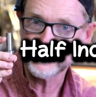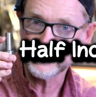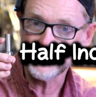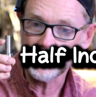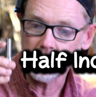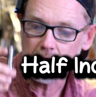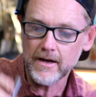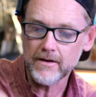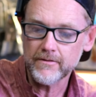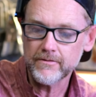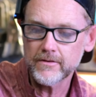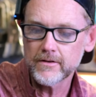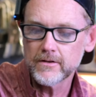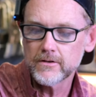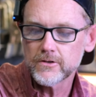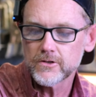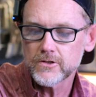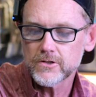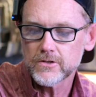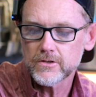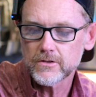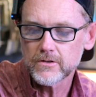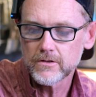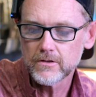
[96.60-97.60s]
is a 1/2
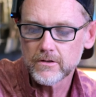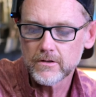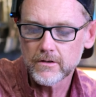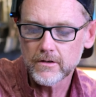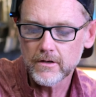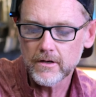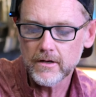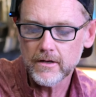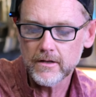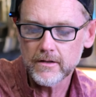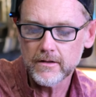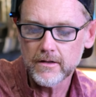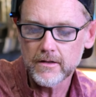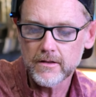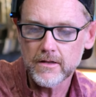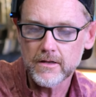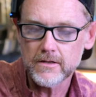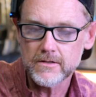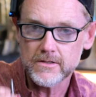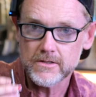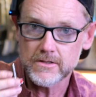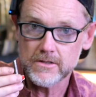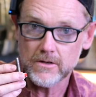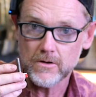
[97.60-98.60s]
inch, and then
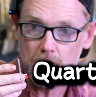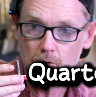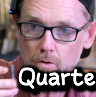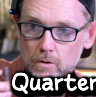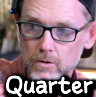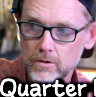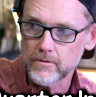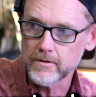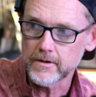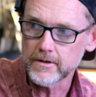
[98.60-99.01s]
this is a 1/4